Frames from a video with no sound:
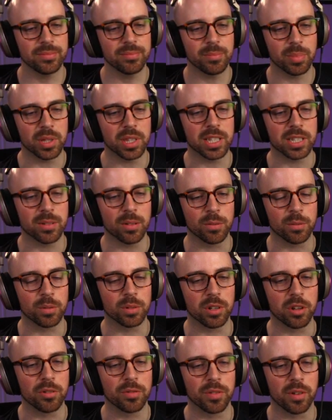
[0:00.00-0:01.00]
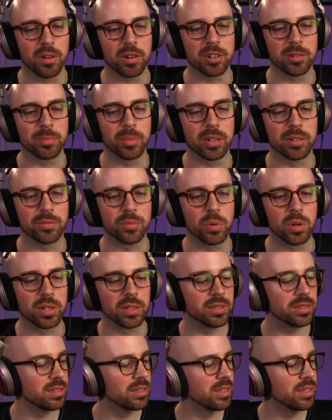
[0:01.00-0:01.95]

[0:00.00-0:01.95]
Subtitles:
But this one will go far and above what